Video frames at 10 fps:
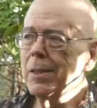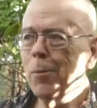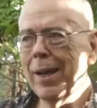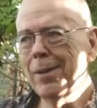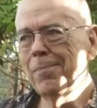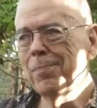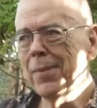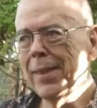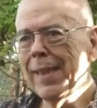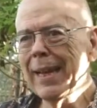Well,
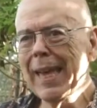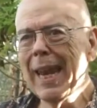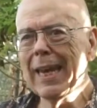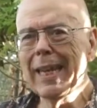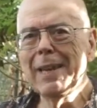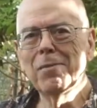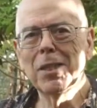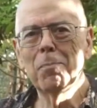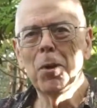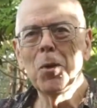that kind of leaves
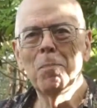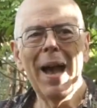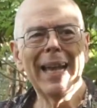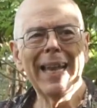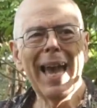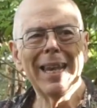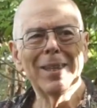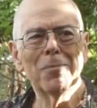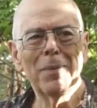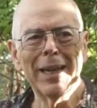the boom mic out of
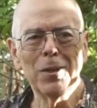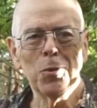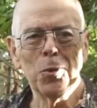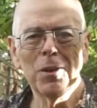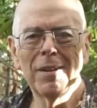the picture.